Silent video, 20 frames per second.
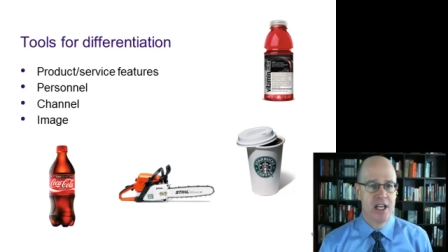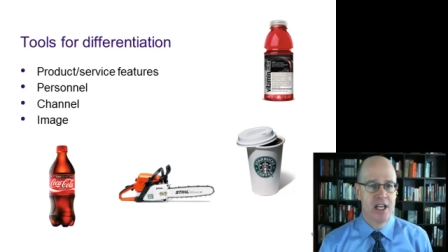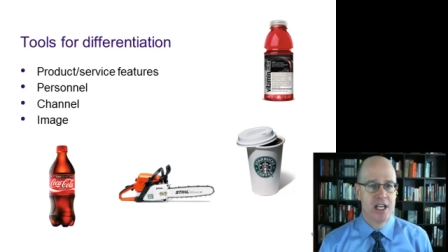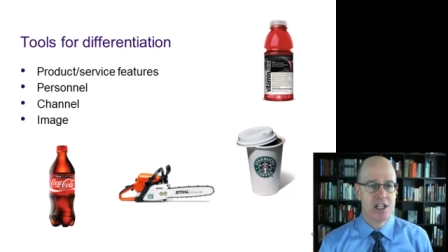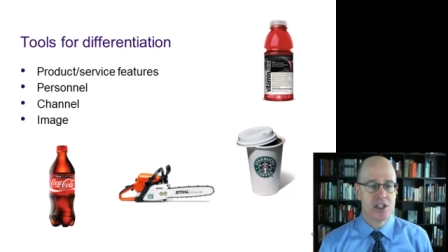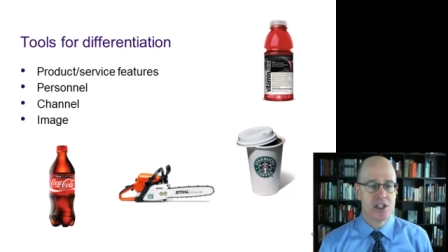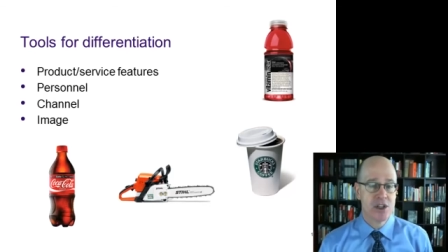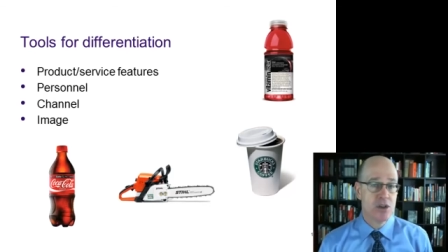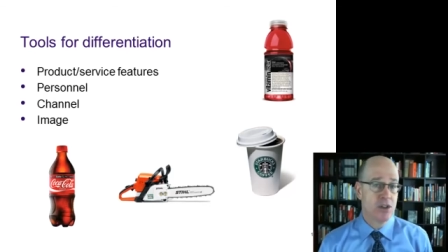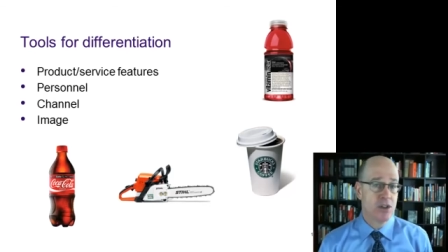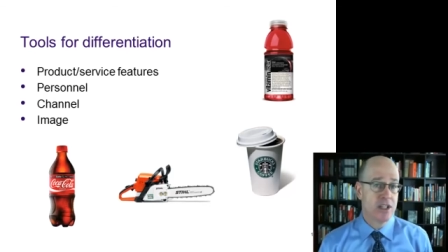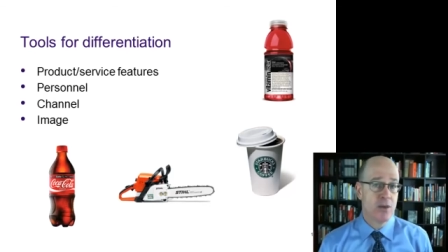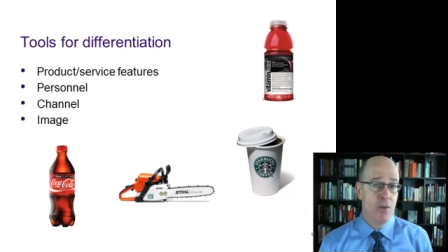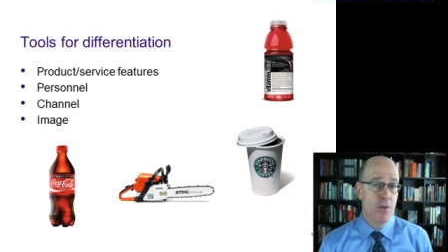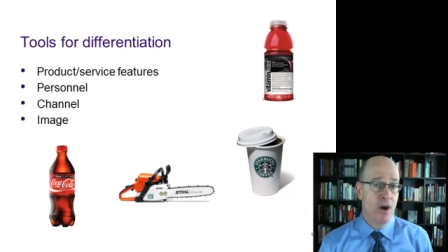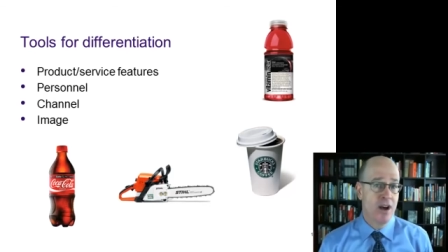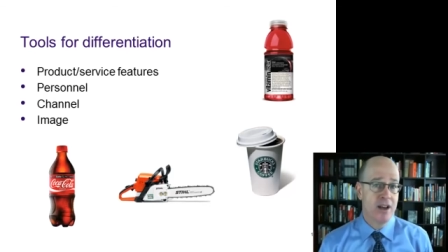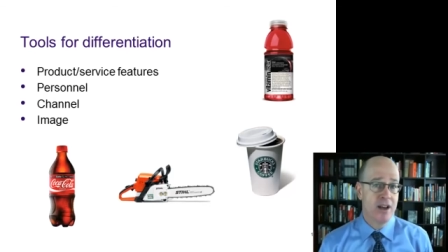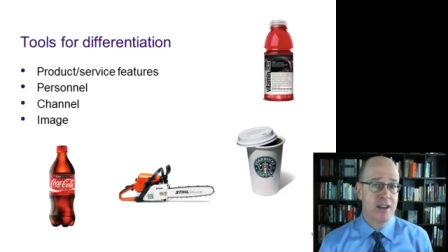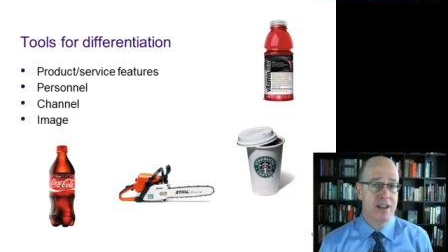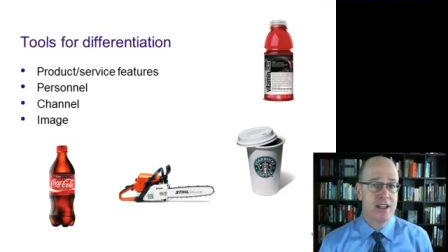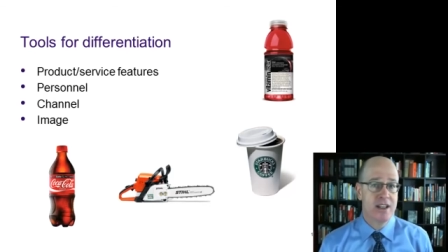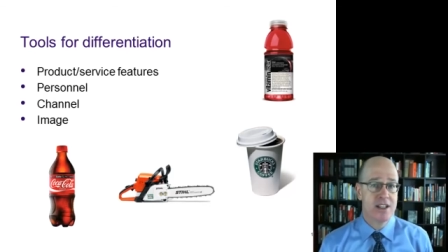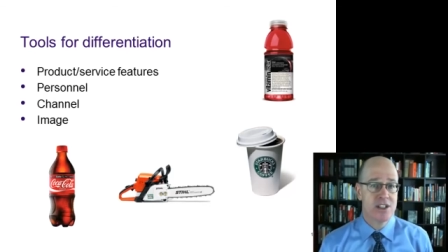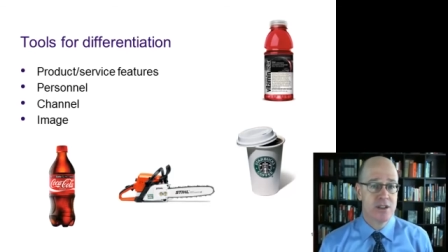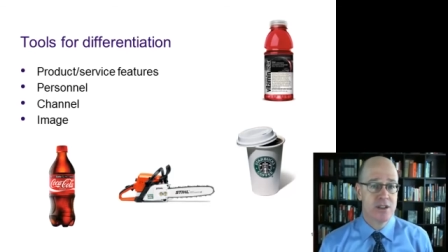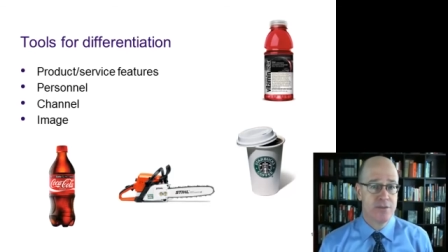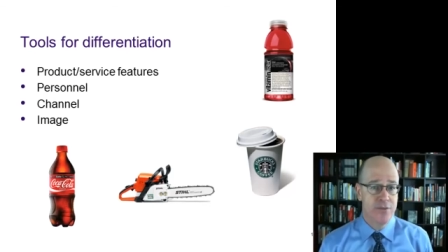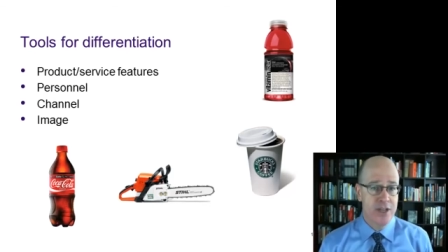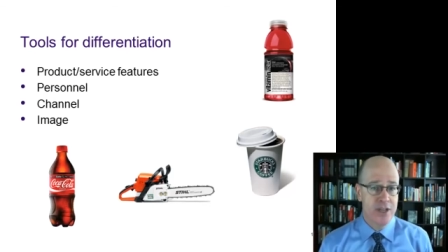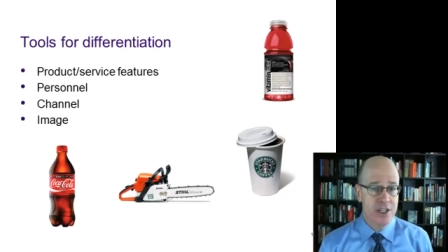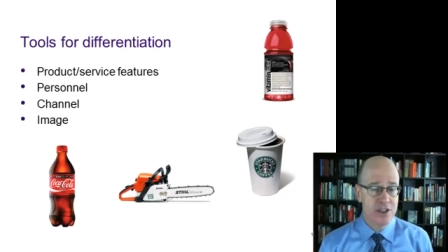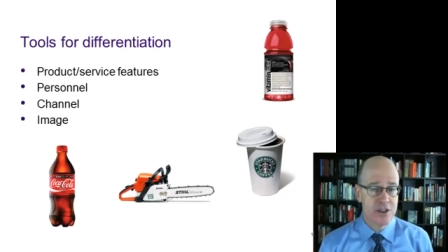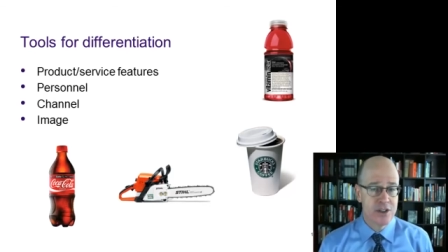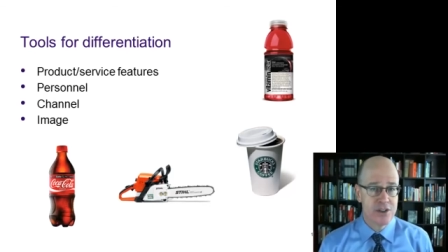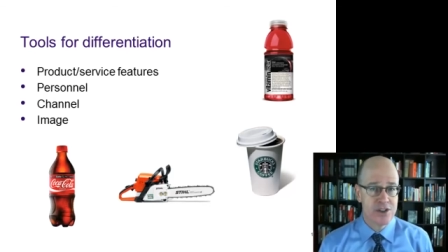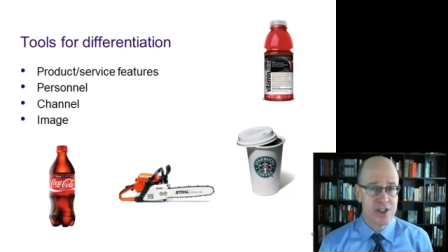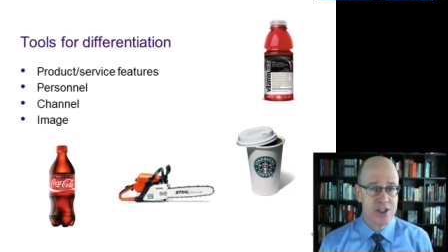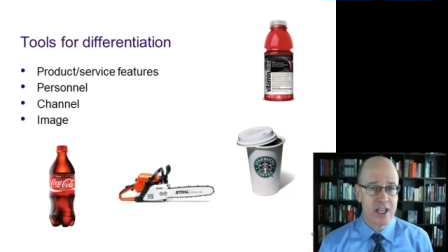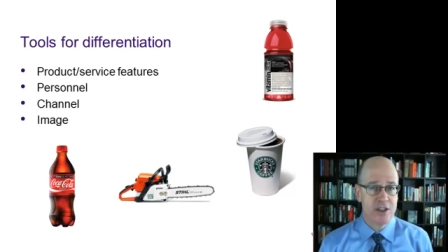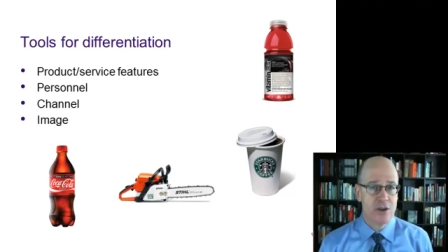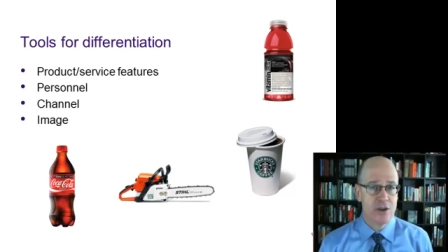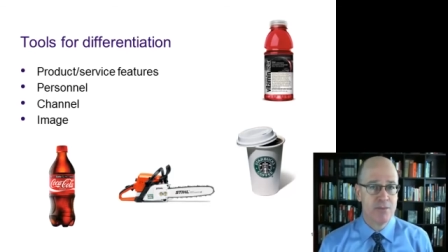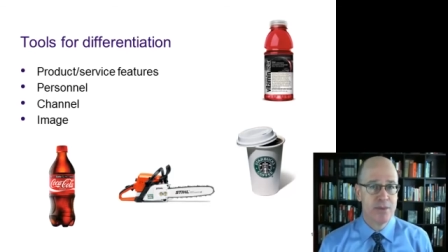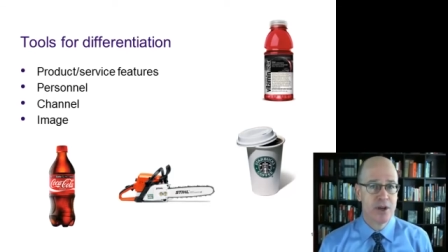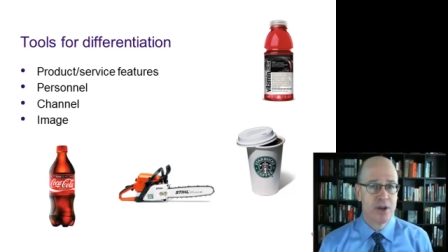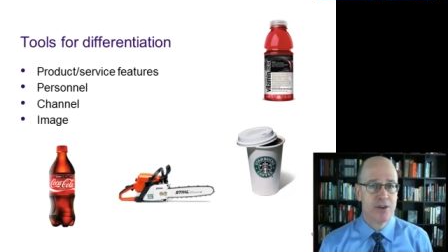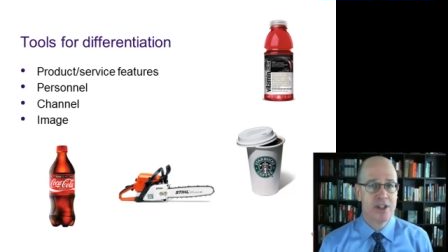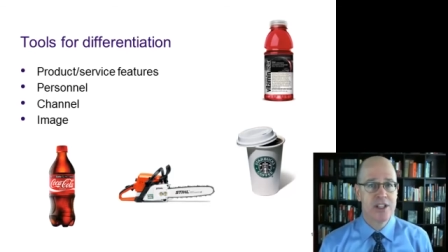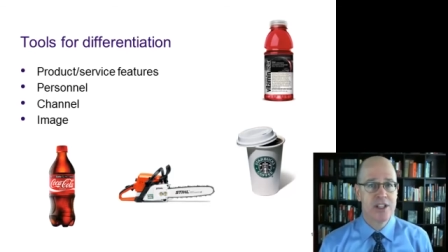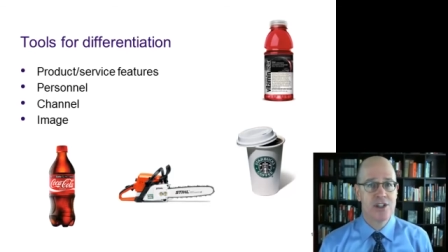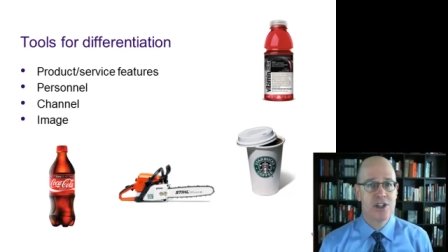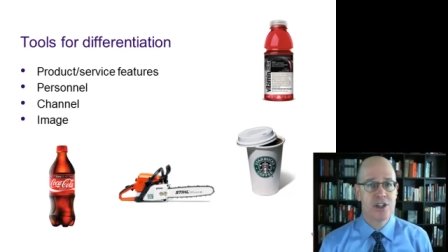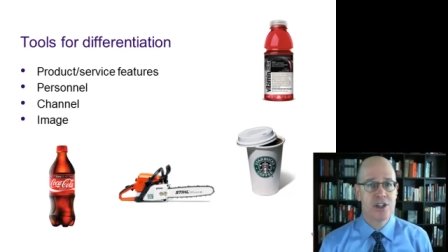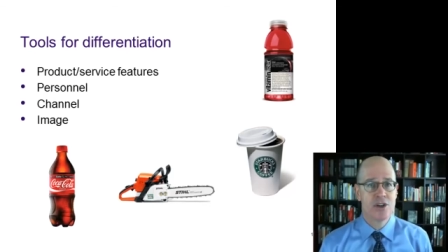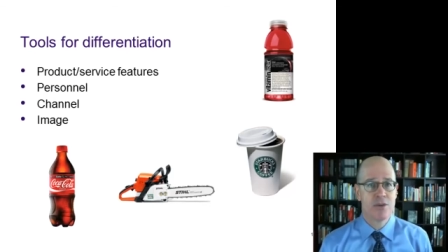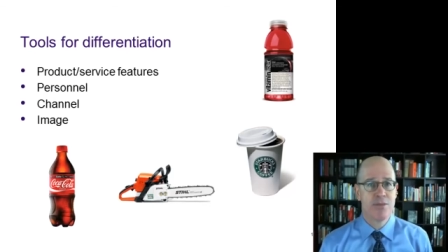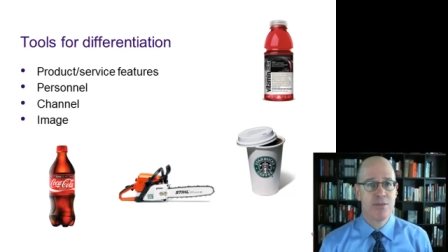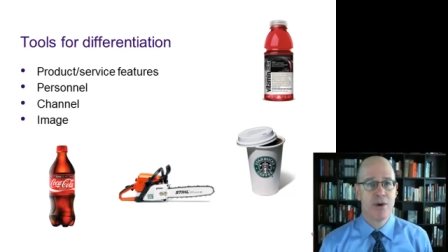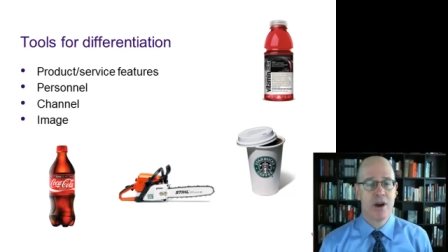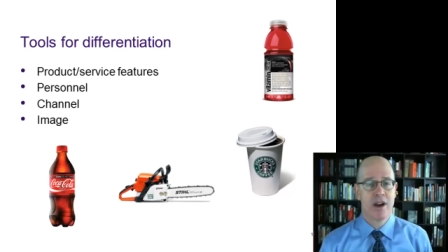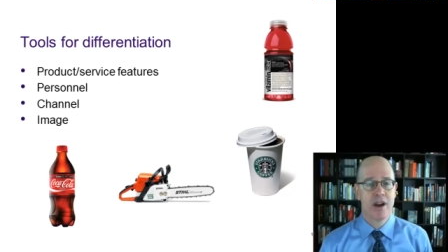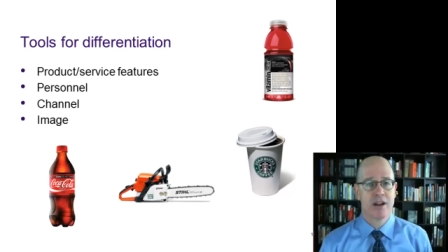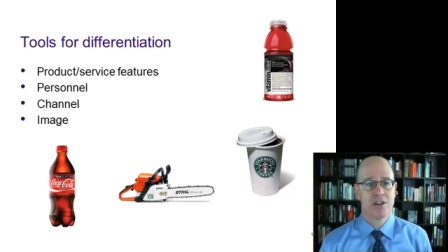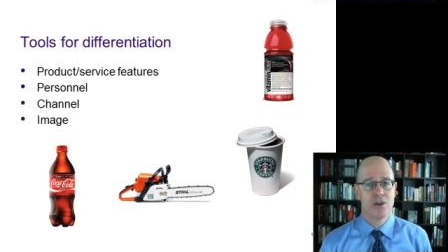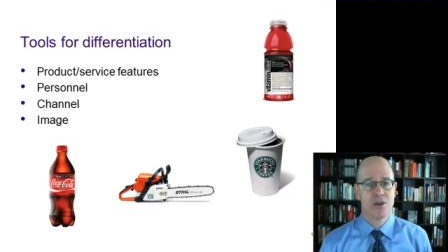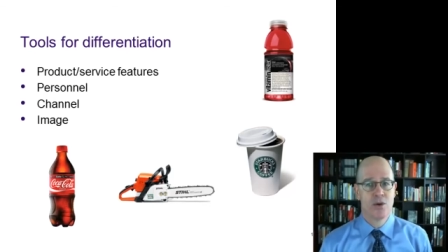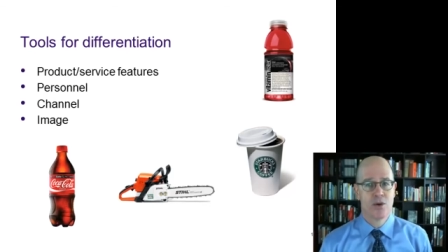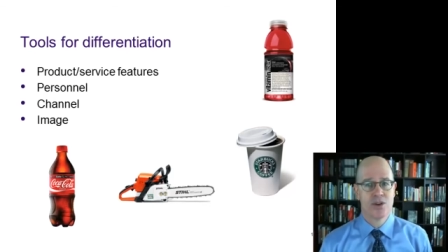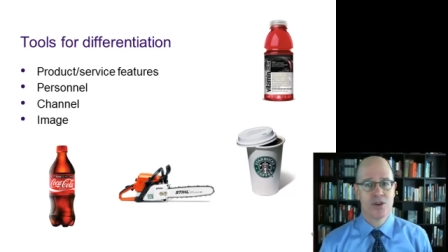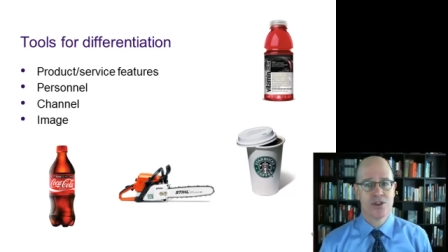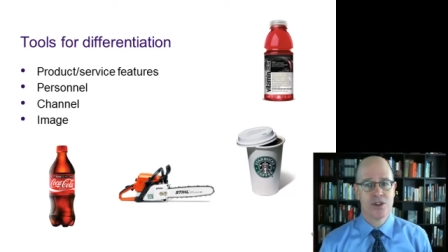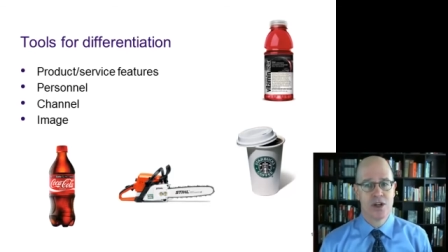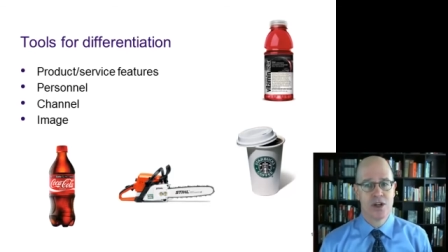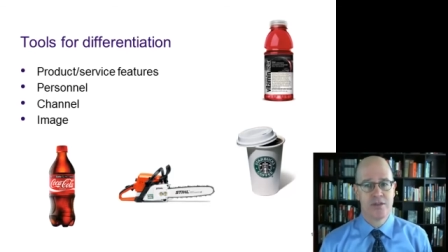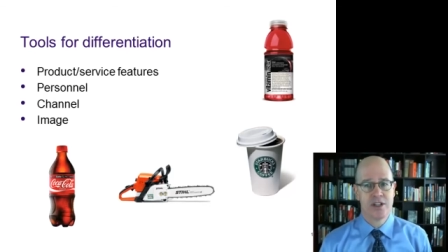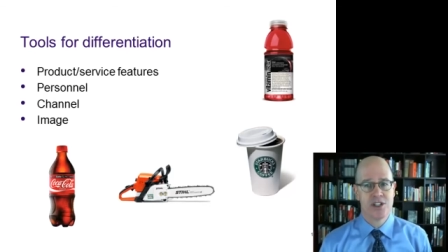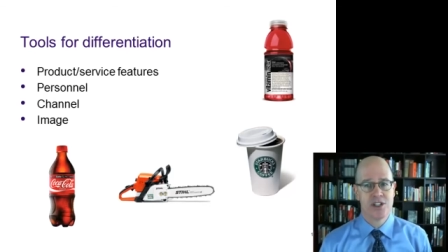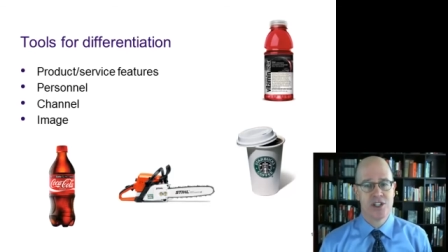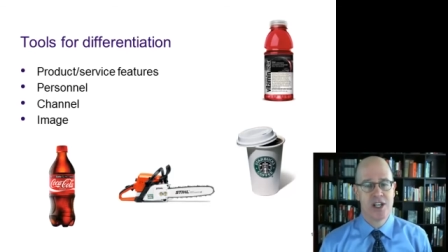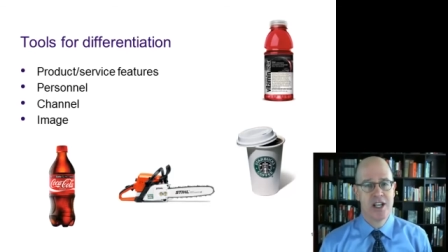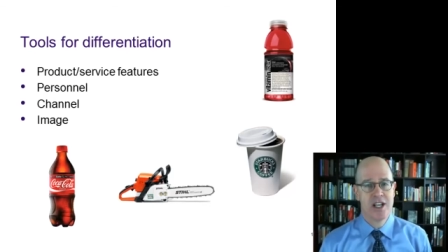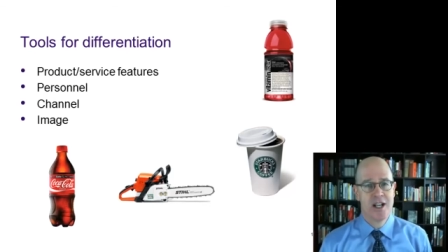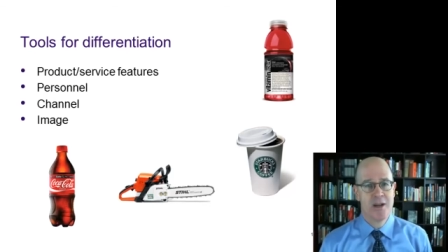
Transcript: Certainly one is the features that you build into your product or service.